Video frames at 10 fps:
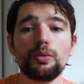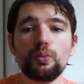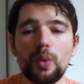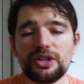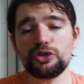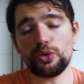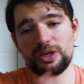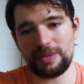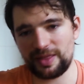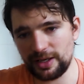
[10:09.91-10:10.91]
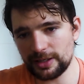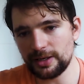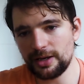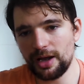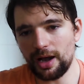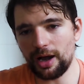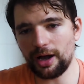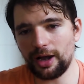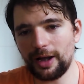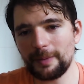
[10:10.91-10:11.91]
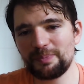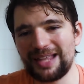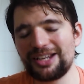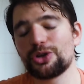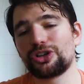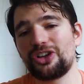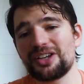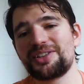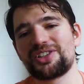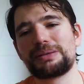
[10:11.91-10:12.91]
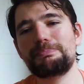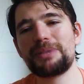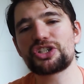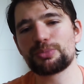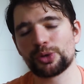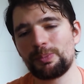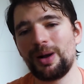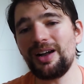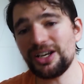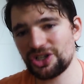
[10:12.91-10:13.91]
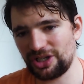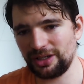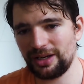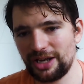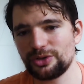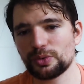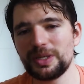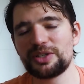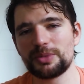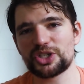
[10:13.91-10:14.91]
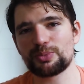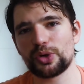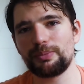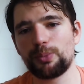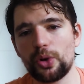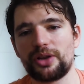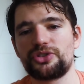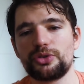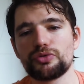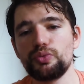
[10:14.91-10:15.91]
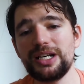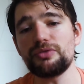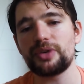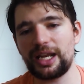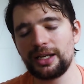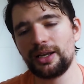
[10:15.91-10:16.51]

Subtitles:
Once you're in Mythic, then your losses are much more punishing and your wins much more important. So your win rate,